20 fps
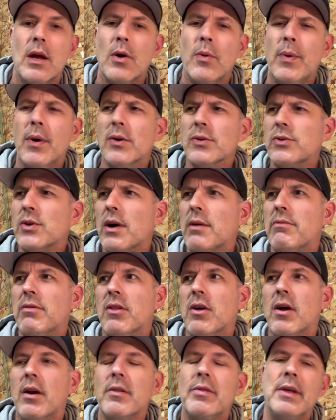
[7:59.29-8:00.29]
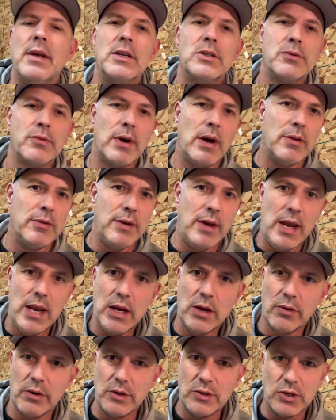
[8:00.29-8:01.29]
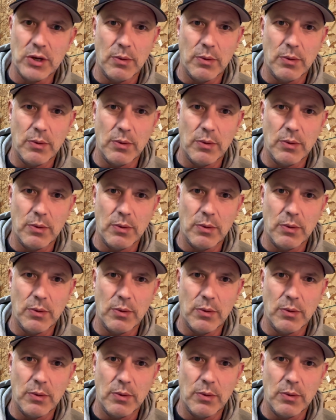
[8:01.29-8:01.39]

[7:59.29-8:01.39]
We also have a lot of things around the acreage